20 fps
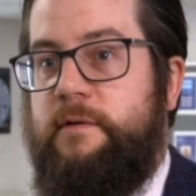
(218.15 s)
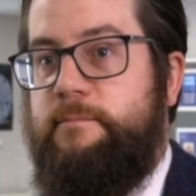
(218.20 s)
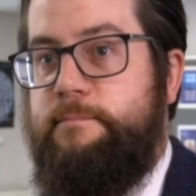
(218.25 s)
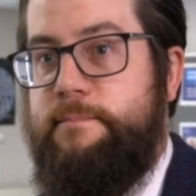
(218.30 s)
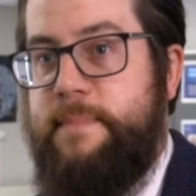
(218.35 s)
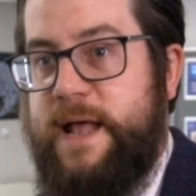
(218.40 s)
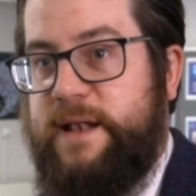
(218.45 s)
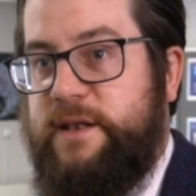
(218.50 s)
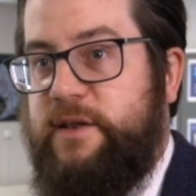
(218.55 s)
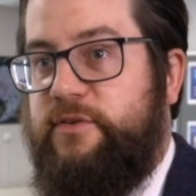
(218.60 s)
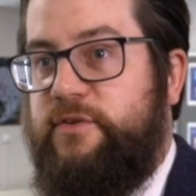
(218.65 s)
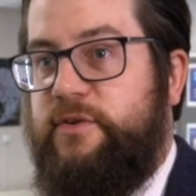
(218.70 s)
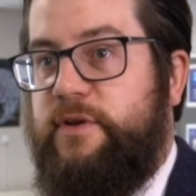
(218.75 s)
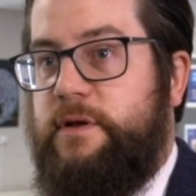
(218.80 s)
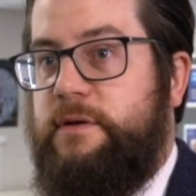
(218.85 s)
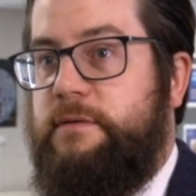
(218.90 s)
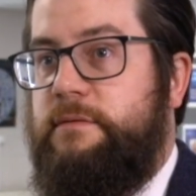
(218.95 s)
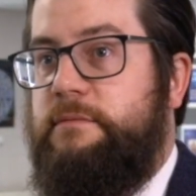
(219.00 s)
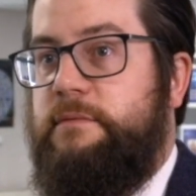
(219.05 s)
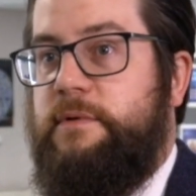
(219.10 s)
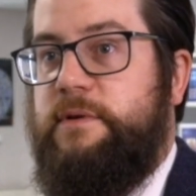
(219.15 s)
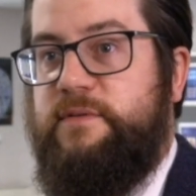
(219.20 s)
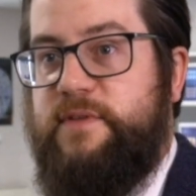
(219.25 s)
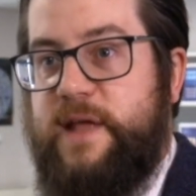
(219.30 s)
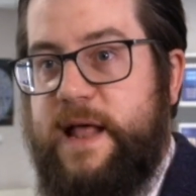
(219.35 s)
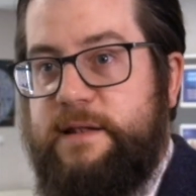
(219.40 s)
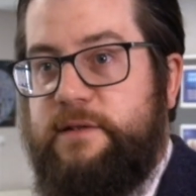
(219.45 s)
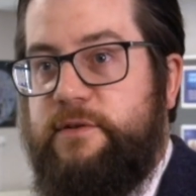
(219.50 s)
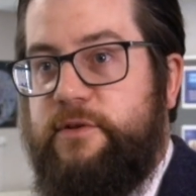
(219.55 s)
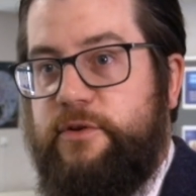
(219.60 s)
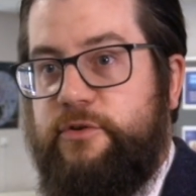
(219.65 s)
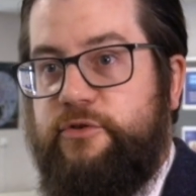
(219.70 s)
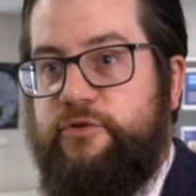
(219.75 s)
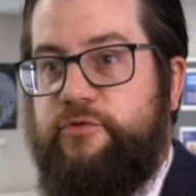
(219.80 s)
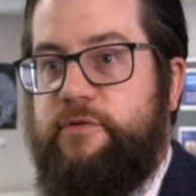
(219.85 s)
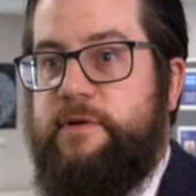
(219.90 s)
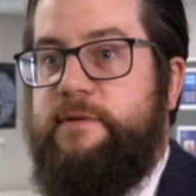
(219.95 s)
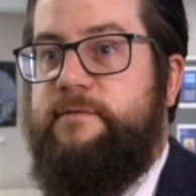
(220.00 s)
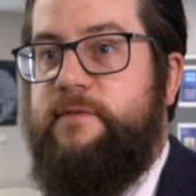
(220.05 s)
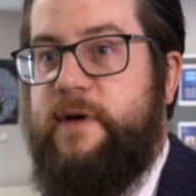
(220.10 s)
medicine,
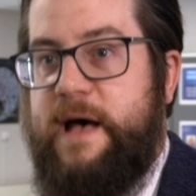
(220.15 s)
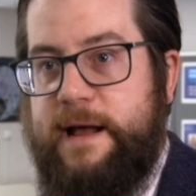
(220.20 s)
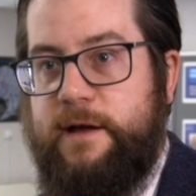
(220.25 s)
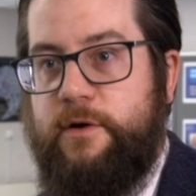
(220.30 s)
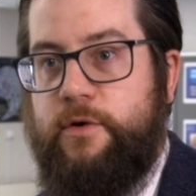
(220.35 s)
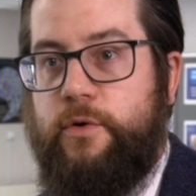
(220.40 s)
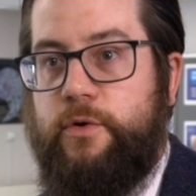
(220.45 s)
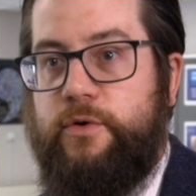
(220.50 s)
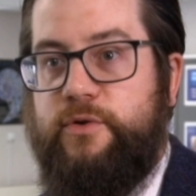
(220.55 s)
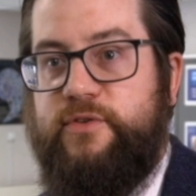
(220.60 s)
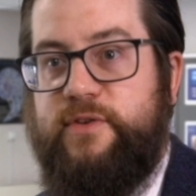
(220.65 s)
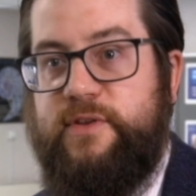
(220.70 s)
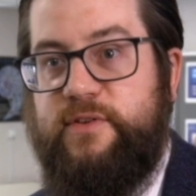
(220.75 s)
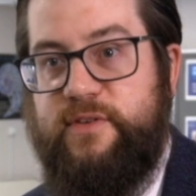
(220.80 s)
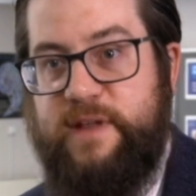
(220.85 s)
dentistry, vet courses,